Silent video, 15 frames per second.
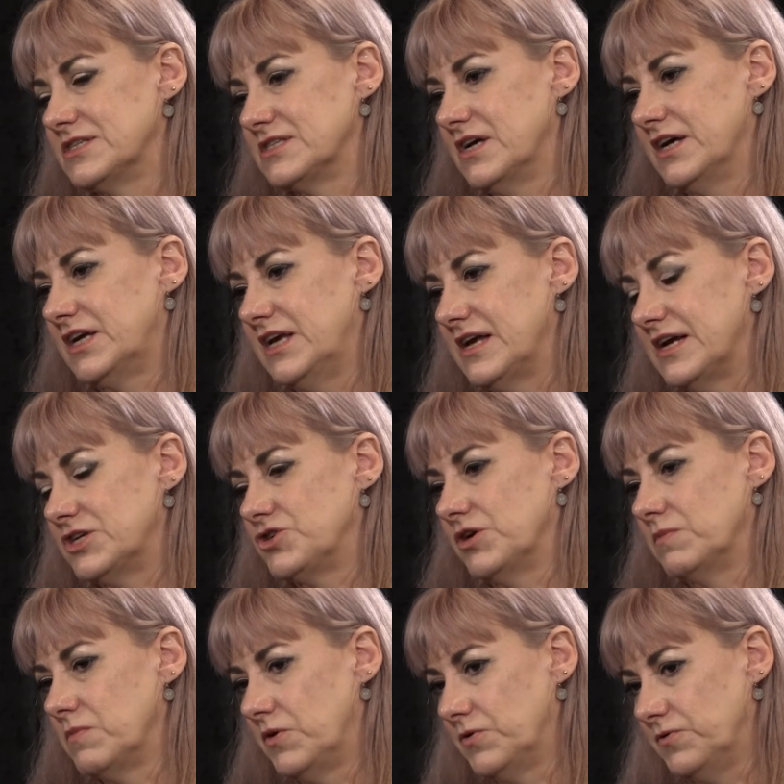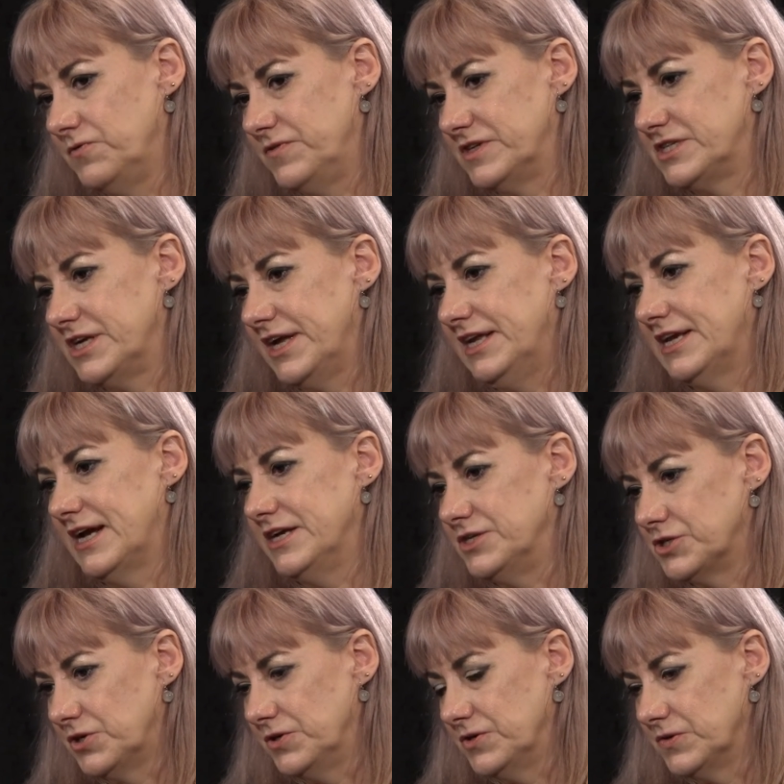psychiatric model for
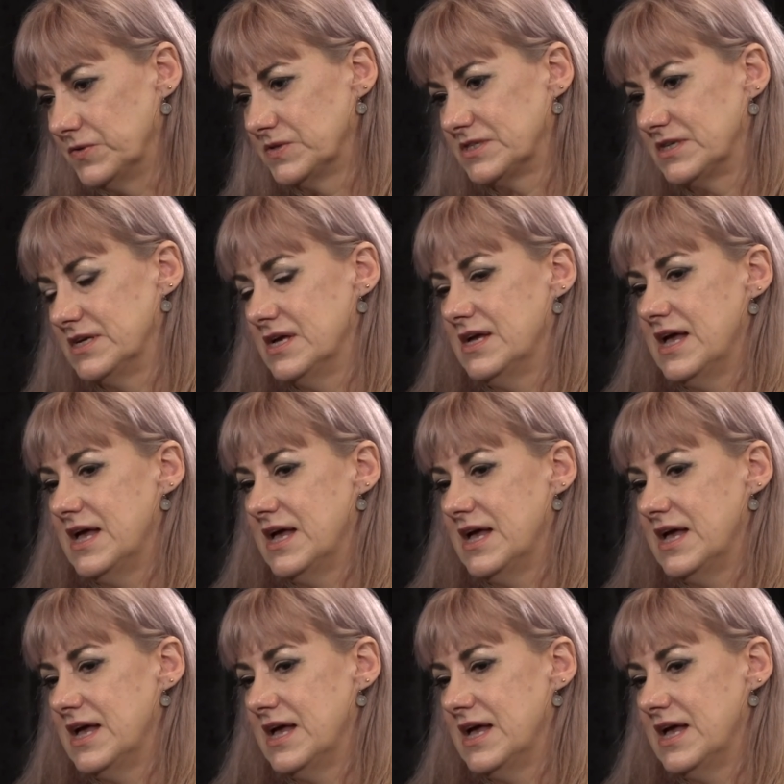teenage girls.